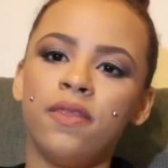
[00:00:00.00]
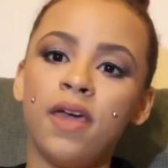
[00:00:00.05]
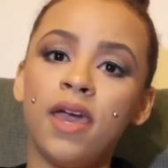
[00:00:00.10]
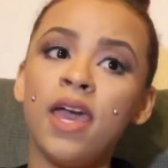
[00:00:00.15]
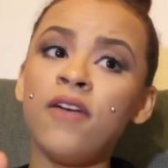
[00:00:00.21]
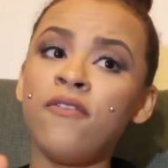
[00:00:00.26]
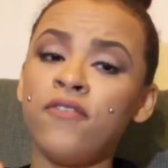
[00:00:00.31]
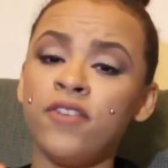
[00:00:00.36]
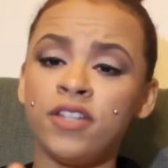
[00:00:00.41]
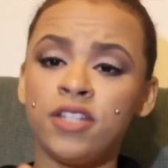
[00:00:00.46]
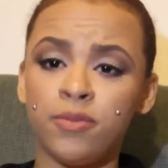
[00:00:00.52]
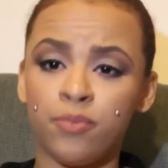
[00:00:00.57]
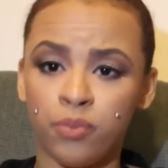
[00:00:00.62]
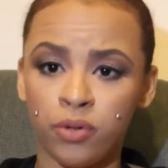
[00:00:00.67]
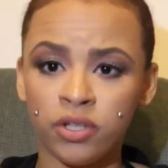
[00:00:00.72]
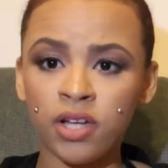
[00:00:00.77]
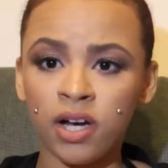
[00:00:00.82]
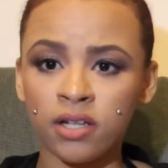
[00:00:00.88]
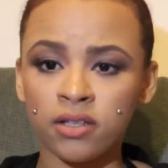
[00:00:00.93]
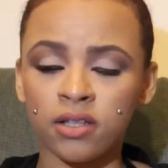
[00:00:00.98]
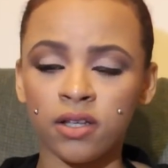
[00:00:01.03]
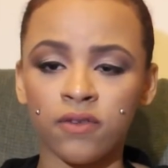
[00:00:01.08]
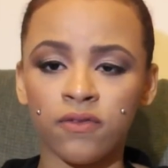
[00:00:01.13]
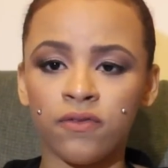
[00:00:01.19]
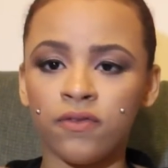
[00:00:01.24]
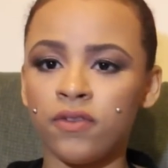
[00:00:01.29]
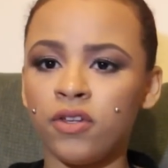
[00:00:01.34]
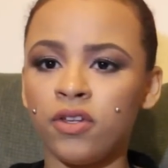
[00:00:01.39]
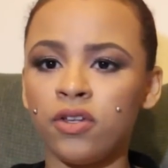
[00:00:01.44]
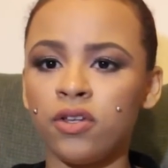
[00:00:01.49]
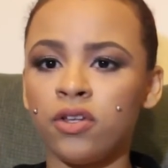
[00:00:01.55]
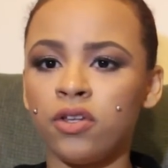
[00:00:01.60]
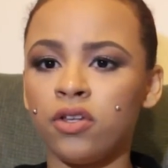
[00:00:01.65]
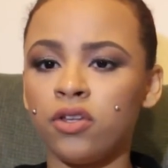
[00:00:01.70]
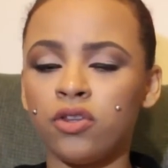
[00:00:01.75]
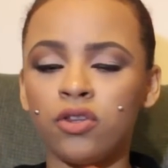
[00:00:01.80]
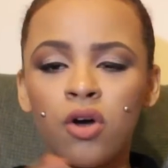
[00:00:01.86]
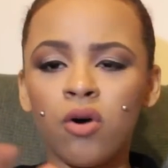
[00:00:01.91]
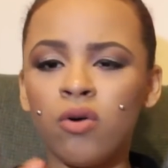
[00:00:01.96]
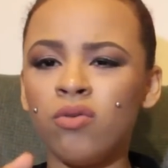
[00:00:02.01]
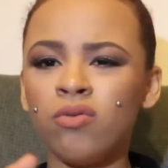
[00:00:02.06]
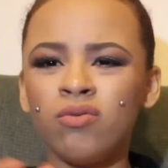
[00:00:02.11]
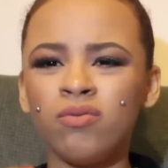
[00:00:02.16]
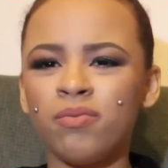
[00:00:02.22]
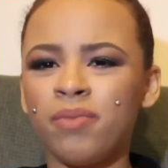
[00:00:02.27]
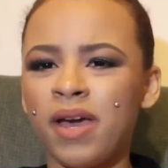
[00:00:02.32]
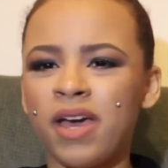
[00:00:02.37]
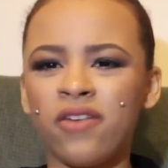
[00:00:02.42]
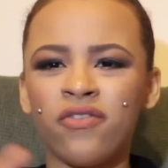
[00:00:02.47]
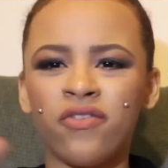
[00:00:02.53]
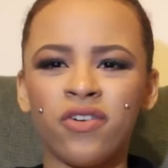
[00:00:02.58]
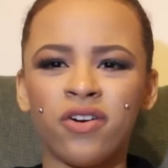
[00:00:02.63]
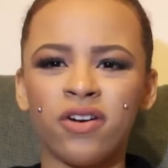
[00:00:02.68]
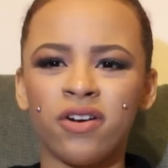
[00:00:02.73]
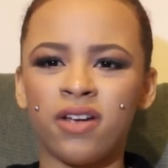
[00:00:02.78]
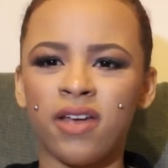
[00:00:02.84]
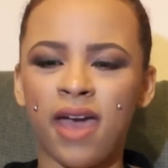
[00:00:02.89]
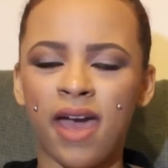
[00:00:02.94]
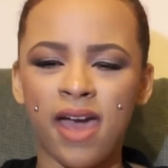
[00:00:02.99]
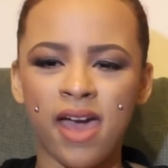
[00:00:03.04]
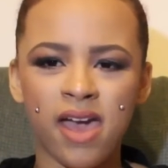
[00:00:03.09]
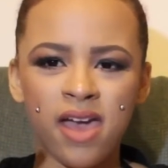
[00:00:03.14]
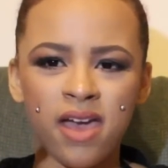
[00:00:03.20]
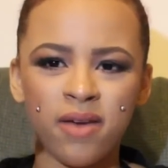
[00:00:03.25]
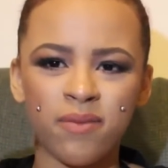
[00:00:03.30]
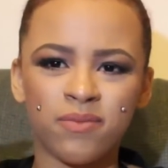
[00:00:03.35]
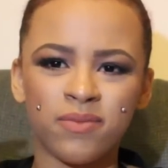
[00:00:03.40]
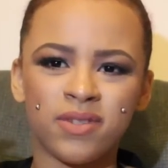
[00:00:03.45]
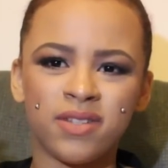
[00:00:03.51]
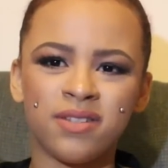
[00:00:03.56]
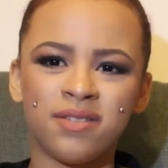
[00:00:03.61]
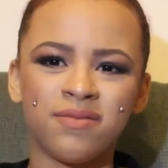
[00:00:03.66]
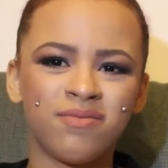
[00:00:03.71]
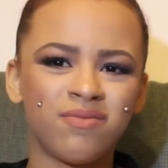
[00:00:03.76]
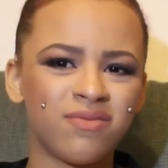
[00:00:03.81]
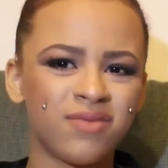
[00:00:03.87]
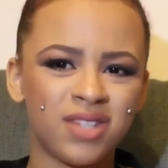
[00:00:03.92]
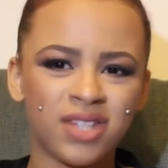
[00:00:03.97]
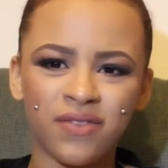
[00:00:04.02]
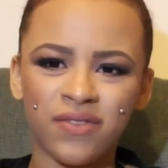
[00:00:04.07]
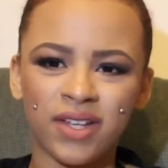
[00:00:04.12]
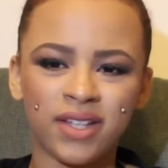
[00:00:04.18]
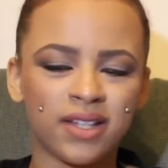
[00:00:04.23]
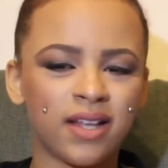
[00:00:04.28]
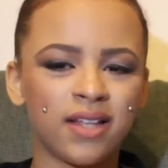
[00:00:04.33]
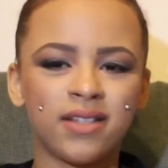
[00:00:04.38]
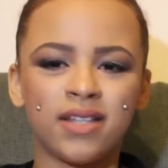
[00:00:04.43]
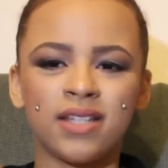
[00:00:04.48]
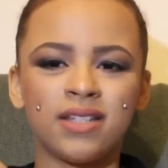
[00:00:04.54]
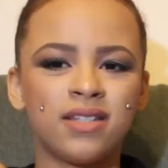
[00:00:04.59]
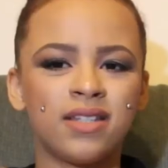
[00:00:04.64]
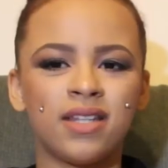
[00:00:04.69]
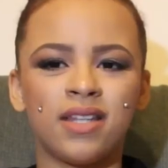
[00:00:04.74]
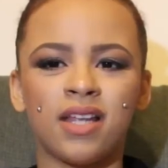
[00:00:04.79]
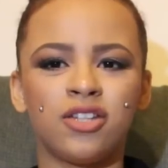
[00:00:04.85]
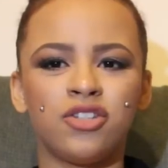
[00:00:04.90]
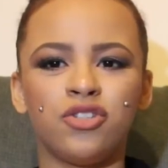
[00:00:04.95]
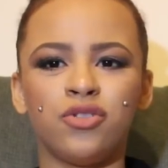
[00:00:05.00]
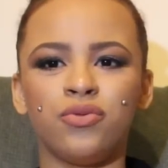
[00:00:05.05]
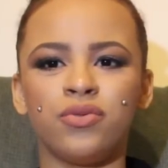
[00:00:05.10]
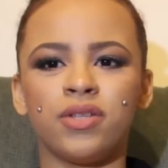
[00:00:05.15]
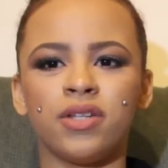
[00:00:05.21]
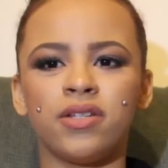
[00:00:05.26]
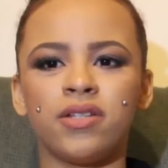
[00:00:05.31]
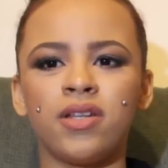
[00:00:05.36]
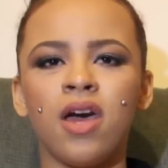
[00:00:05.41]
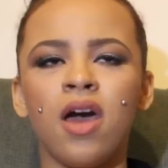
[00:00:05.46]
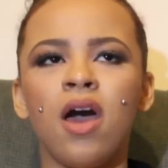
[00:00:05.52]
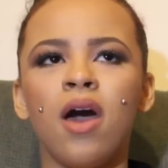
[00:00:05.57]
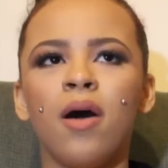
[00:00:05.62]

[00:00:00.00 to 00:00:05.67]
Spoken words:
If it's productive, don't pay for games, stuff like that. That's useless.